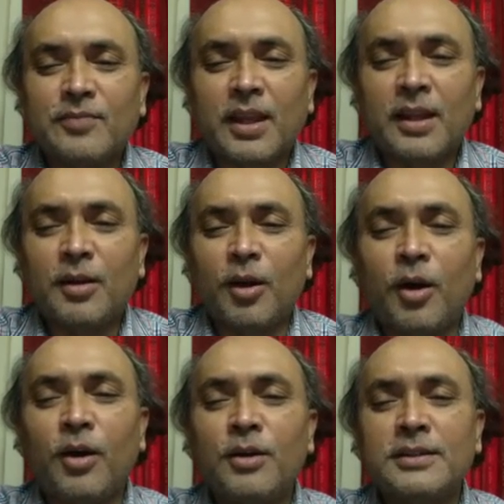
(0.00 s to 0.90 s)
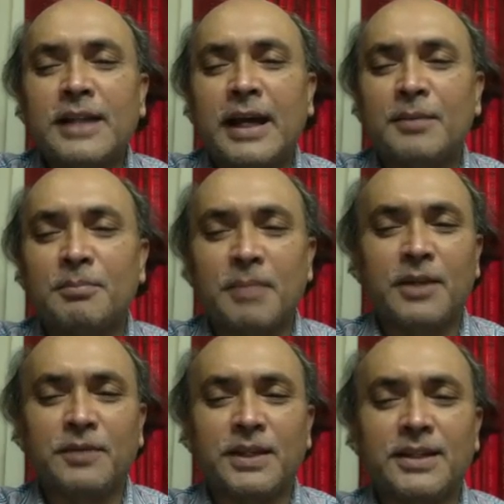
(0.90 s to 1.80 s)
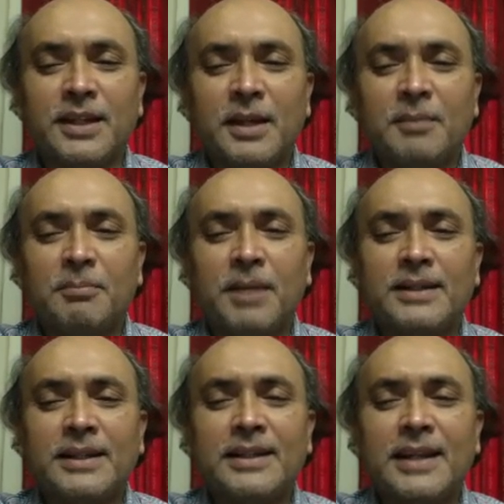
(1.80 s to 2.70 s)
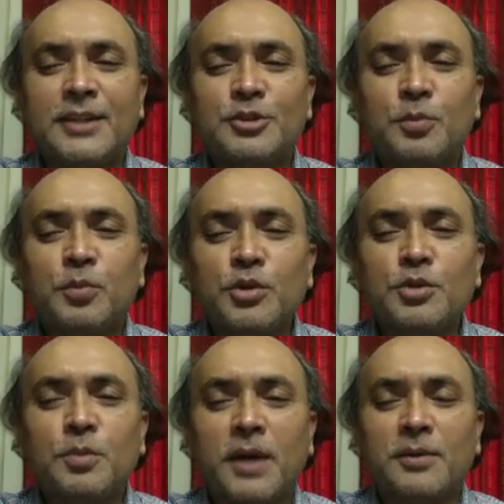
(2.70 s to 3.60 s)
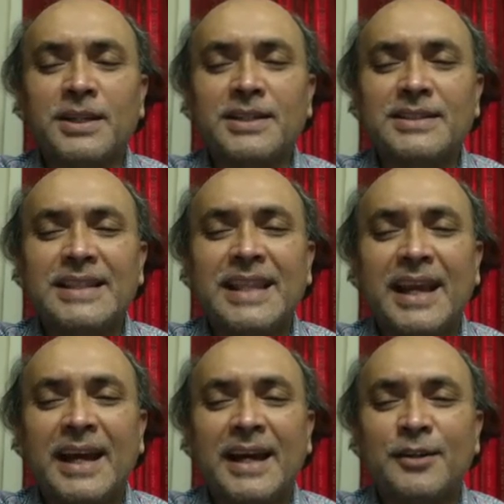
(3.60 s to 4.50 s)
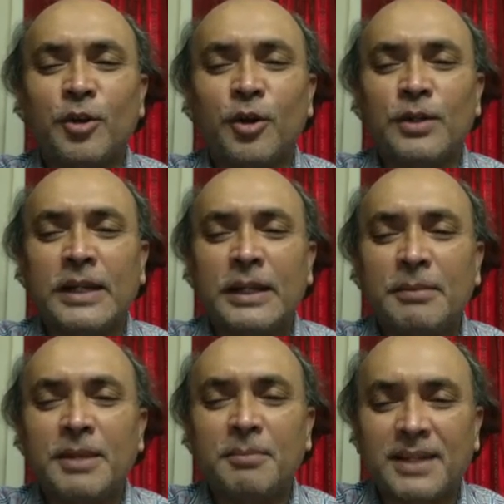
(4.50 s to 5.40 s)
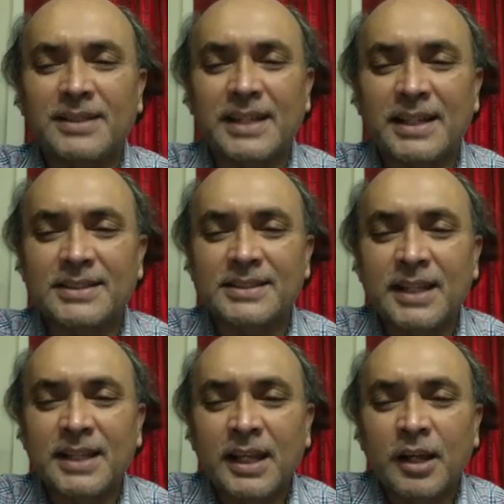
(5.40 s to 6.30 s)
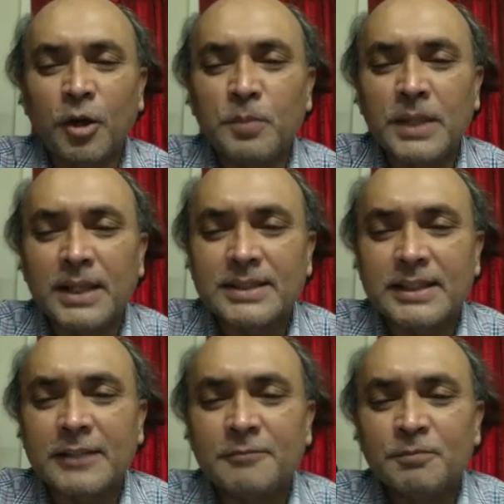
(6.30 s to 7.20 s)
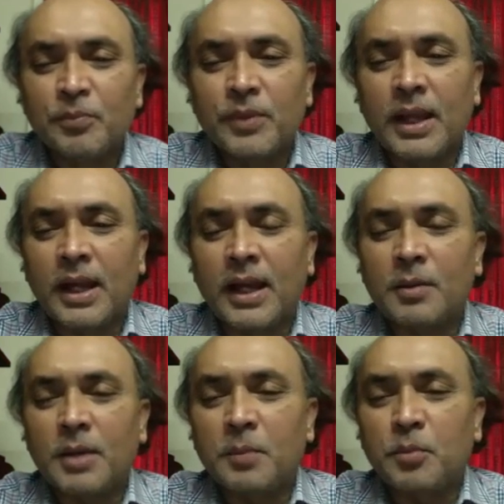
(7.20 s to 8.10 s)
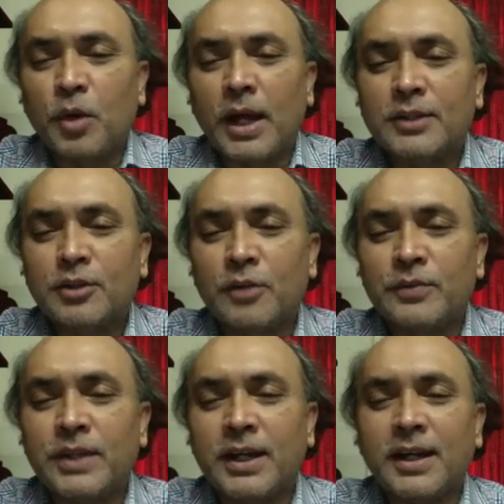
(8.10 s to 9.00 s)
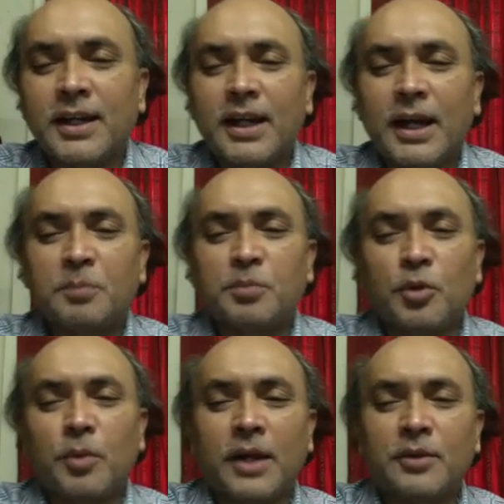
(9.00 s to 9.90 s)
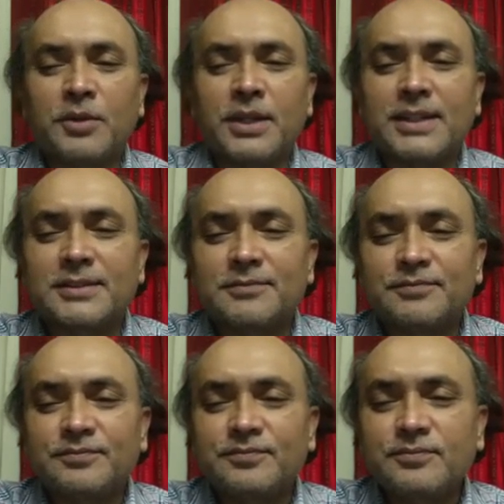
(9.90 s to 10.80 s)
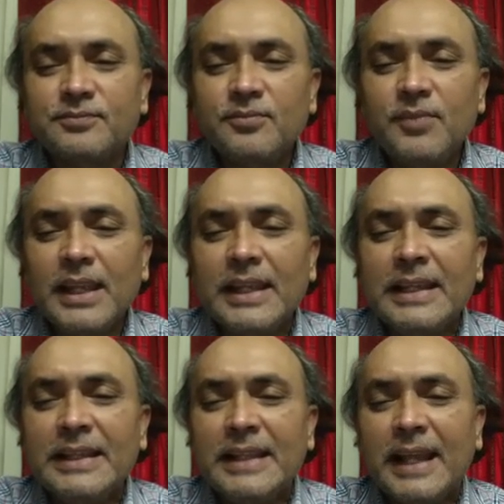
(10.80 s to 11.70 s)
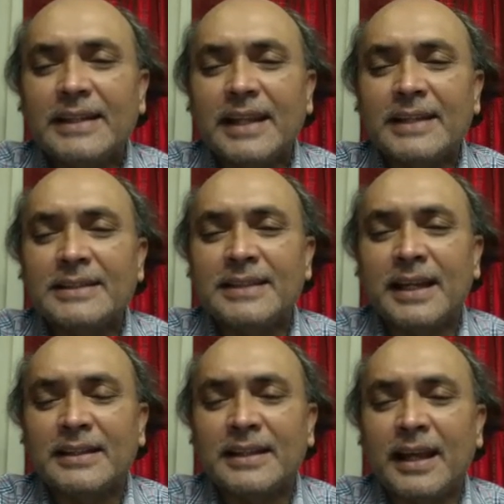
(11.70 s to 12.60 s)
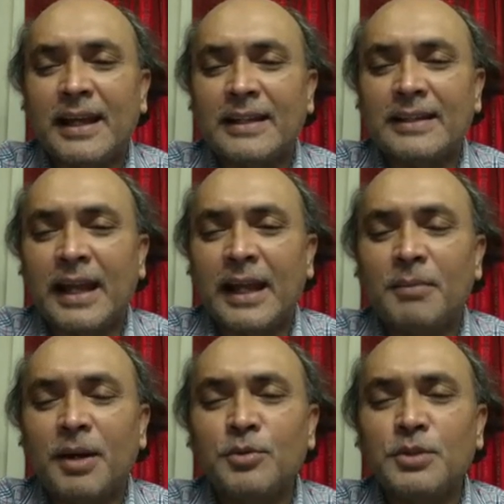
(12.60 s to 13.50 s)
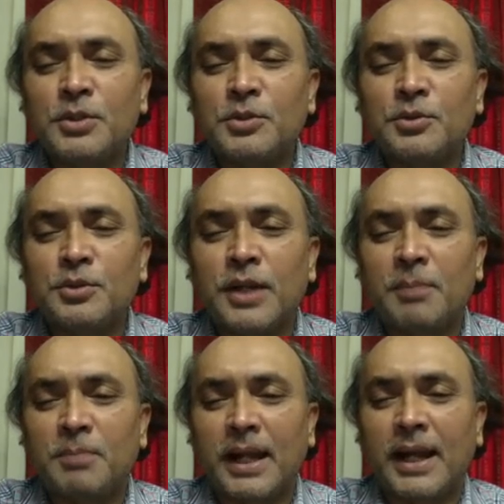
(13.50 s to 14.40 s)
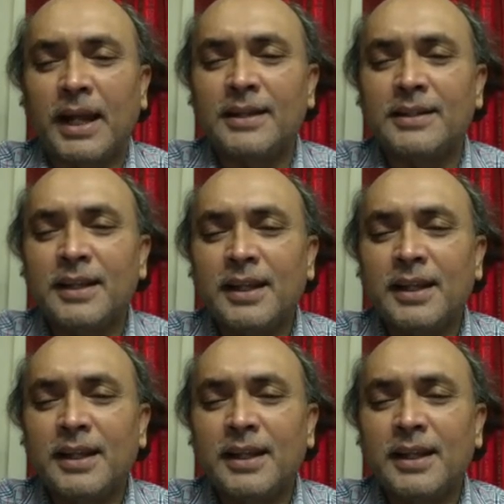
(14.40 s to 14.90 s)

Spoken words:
a long-term benefit. But in case of postbiotics, they are non-living materials, obviously a product of the probiotics. In that case, the amount you applied,